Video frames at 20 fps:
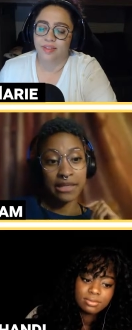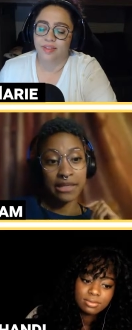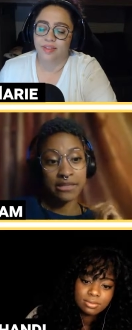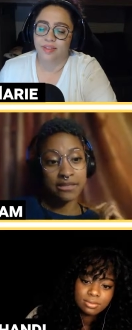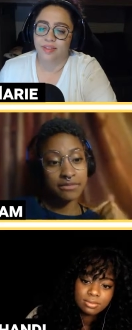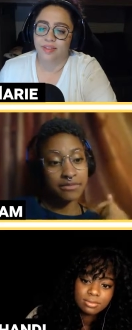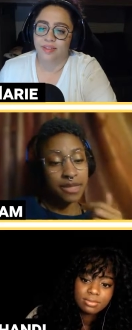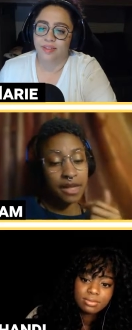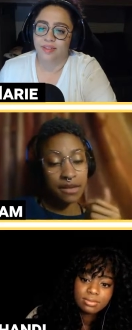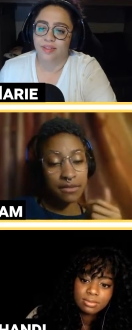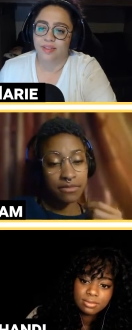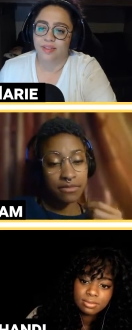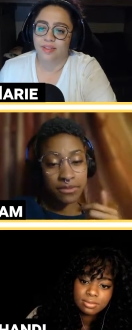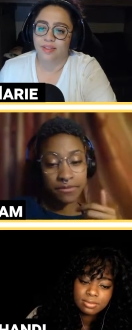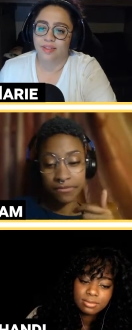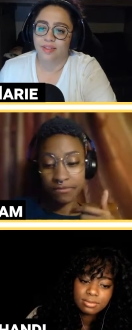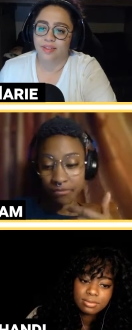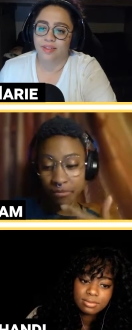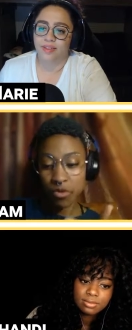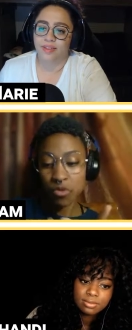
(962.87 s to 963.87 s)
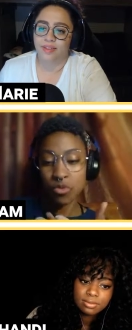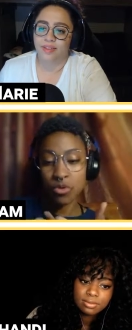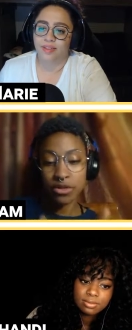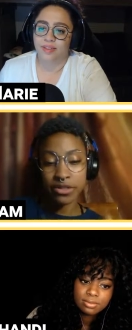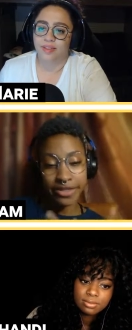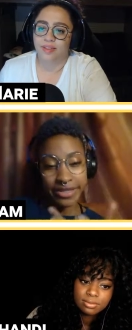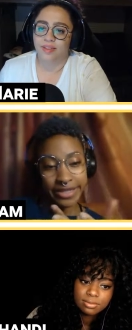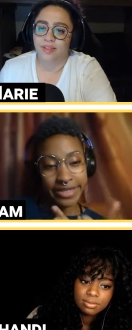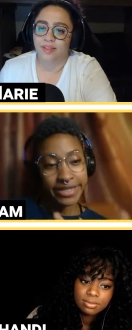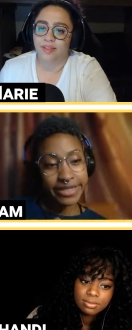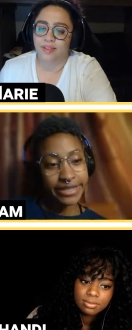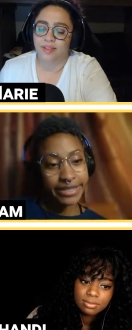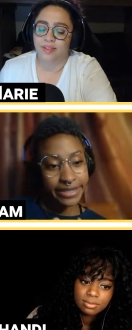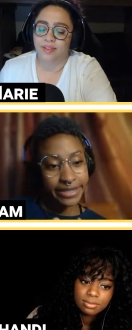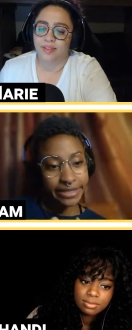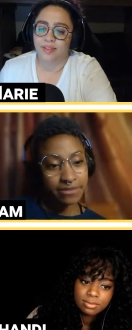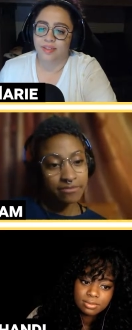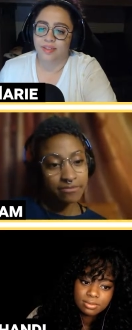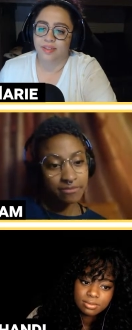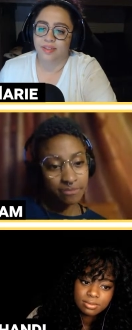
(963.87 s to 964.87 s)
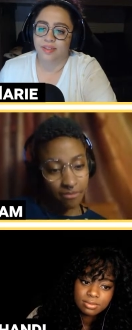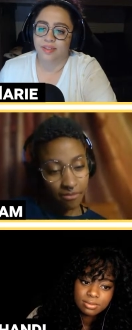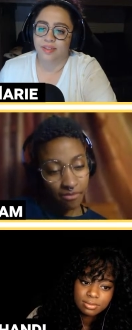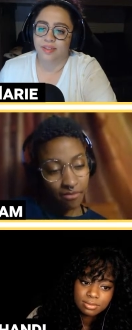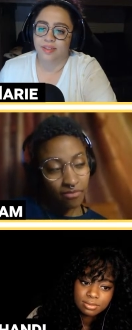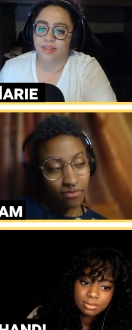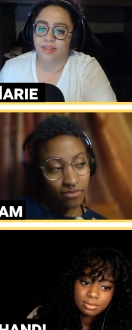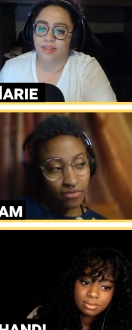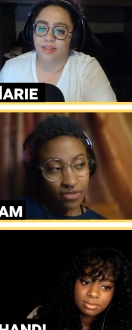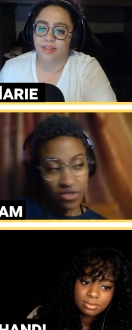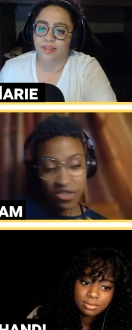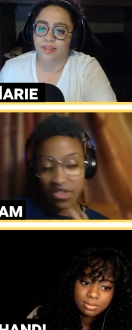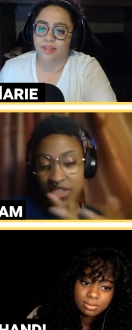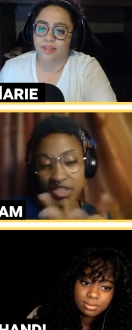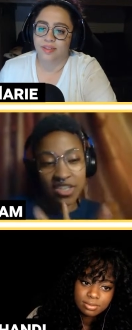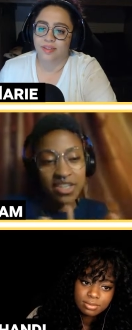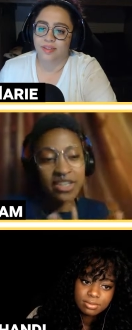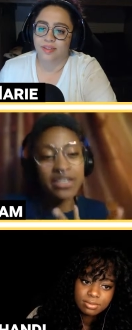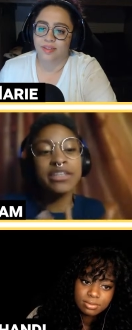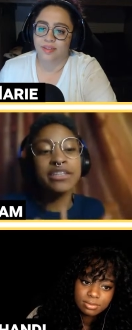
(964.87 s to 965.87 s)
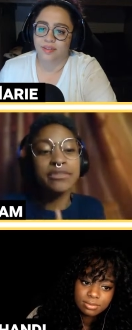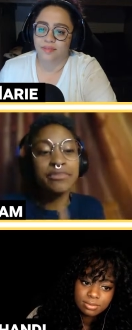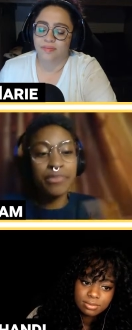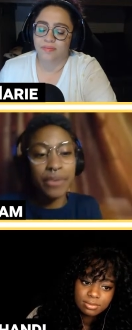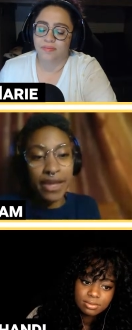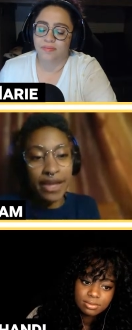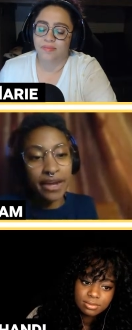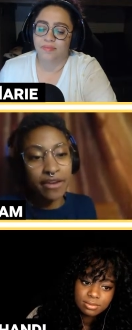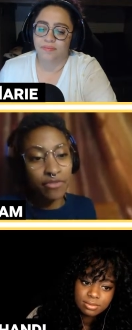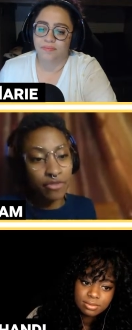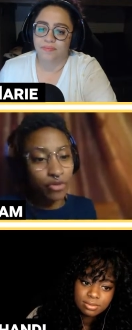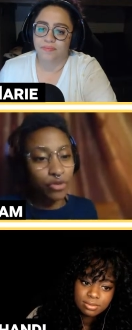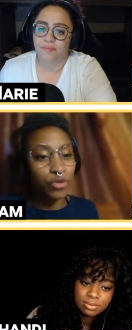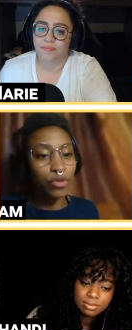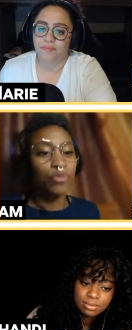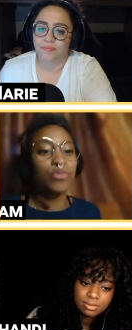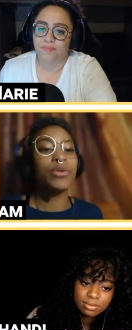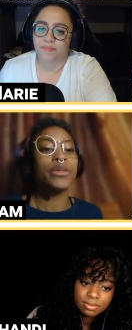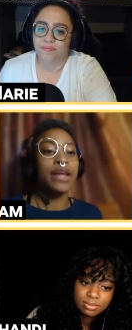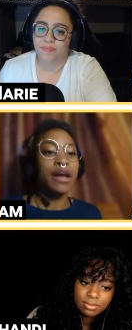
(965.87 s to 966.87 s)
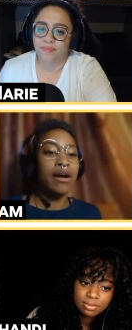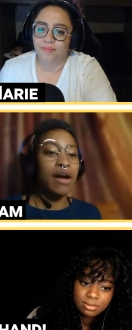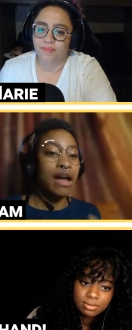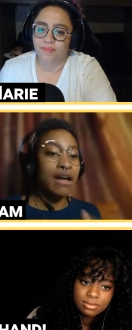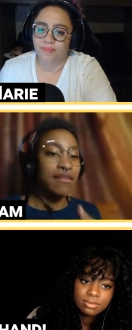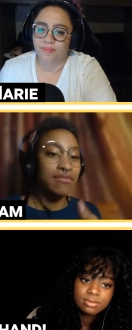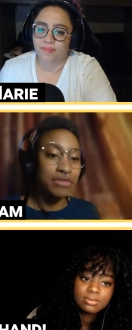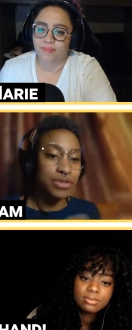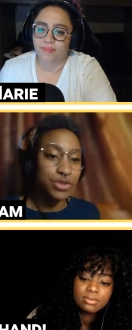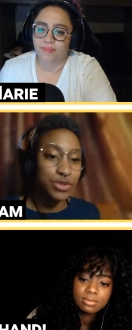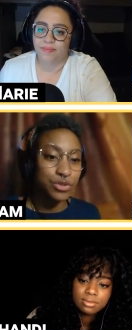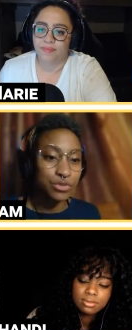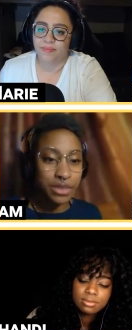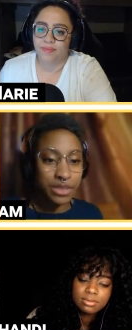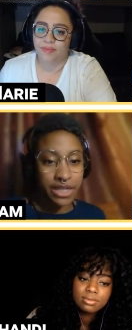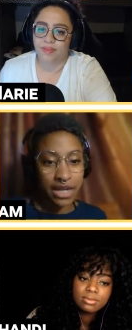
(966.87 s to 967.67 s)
Speaker 1: And sometimes you want to see a good, just a good display of a group without having too much